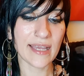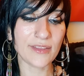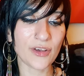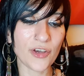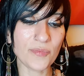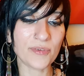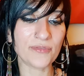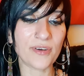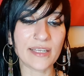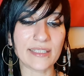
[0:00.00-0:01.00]
in the hope of
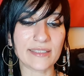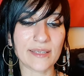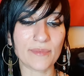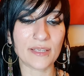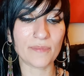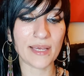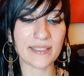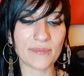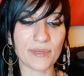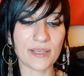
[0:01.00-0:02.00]
finding something
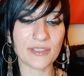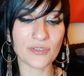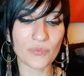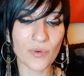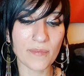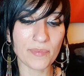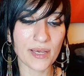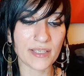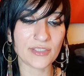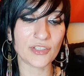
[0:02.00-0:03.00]
better because the one
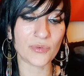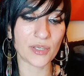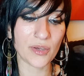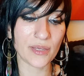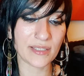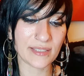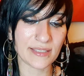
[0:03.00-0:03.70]
person you are going